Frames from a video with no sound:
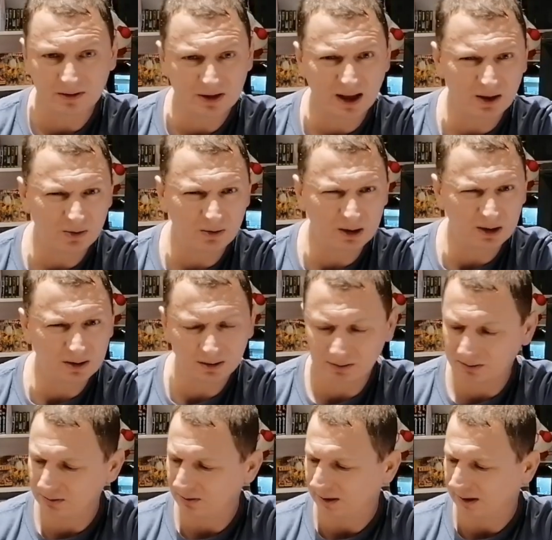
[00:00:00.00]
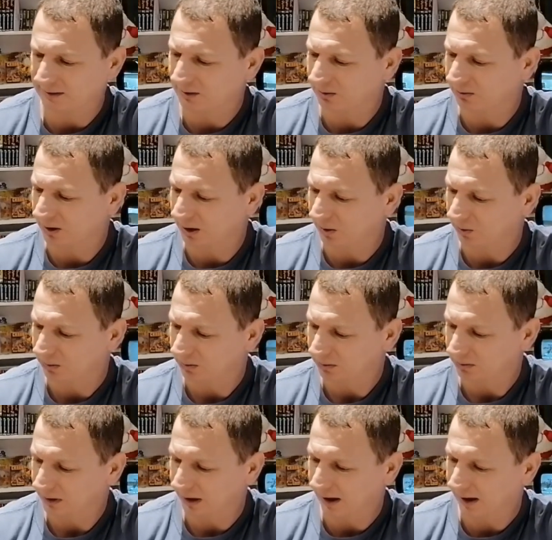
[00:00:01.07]
Is that the word? I don't know.
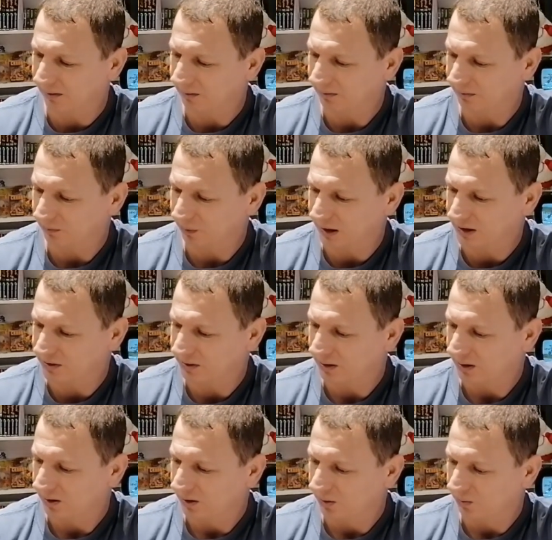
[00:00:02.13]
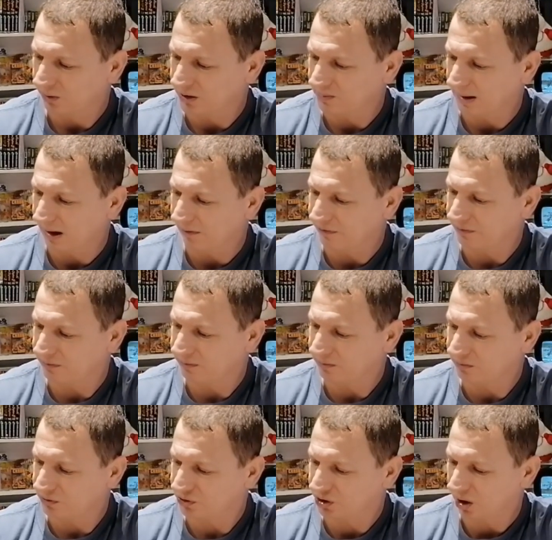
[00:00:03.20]
Yeah, with his mouth
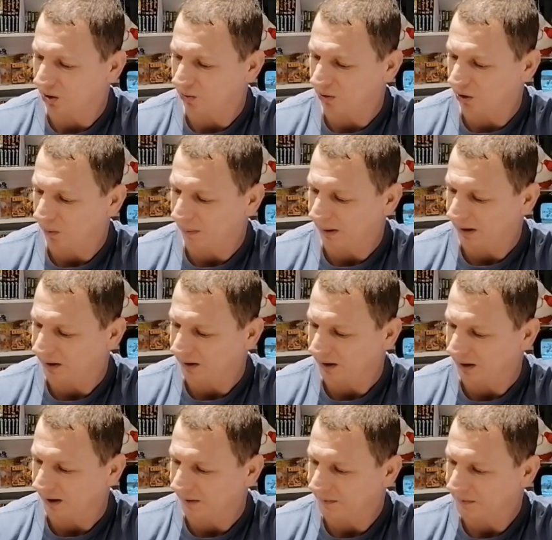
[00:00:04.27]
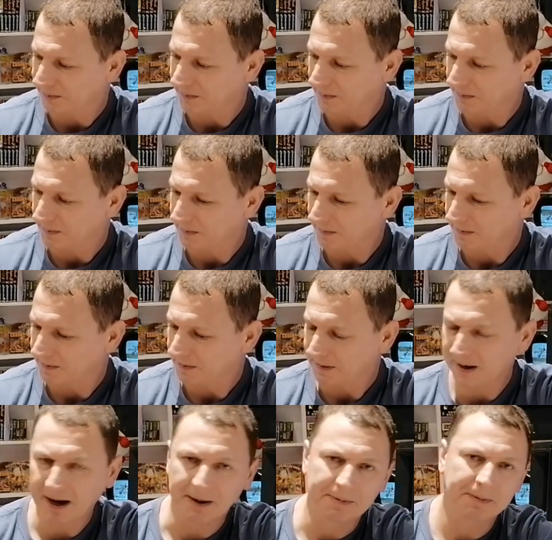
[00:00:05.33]
sewn up and
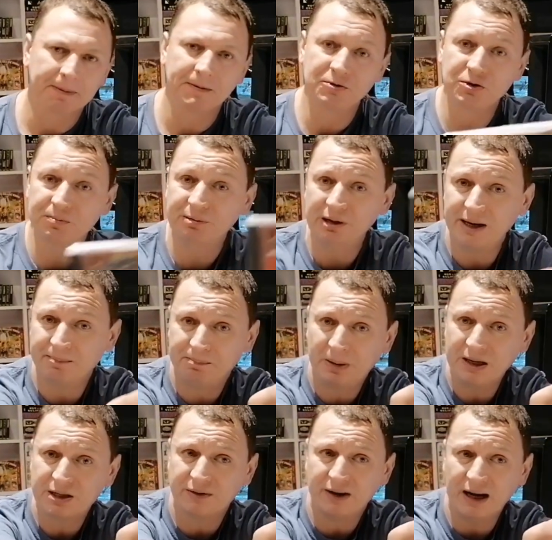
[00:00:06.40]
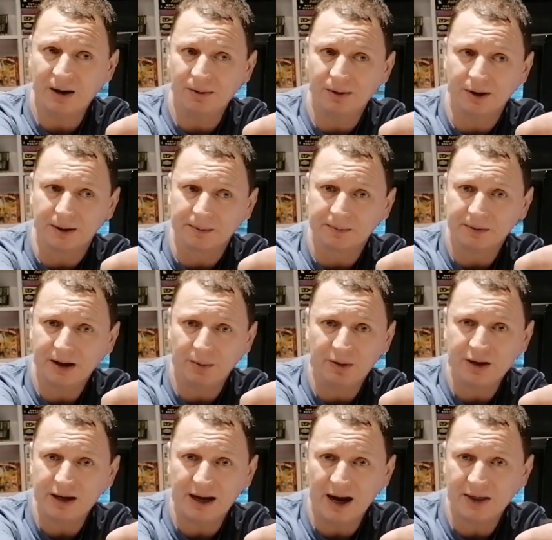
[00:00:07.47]
yeah, just a brilliant piece of artwork. Yeah,
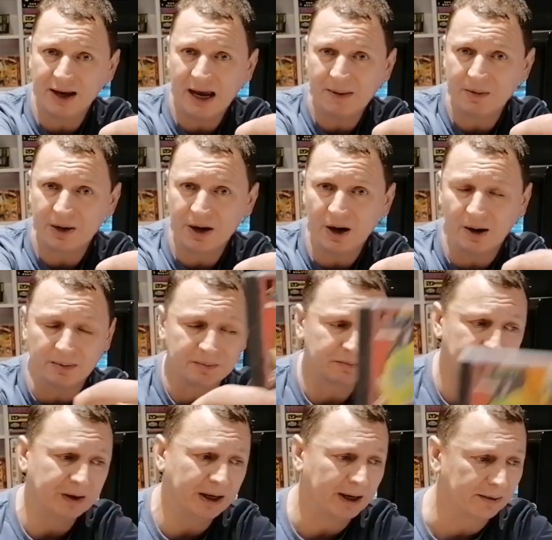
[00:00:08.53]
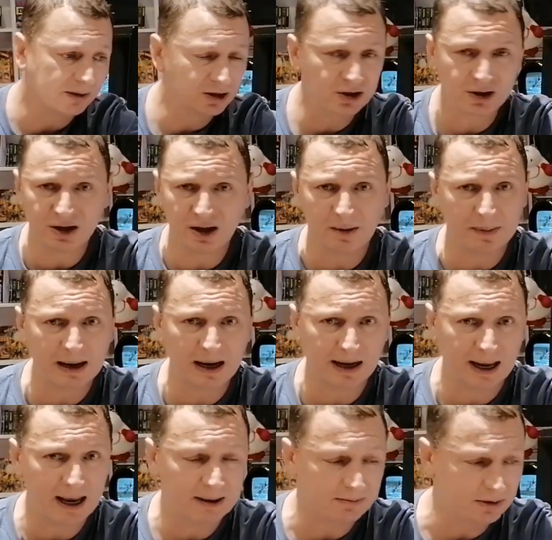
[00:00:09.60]
whether you like the game or not. Yeah, this isn't
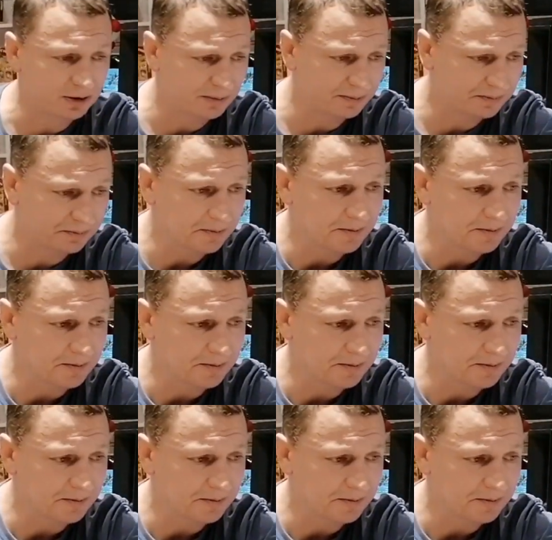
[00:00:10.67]
about games.